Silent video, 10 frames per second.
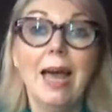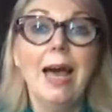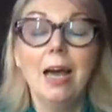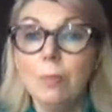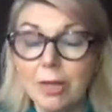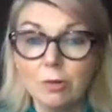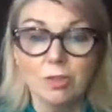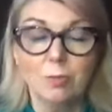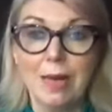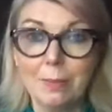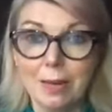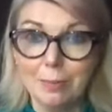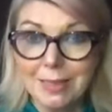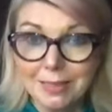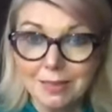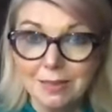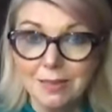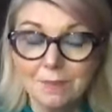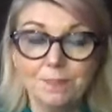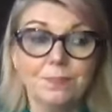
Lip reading: How am I going to pay my bills?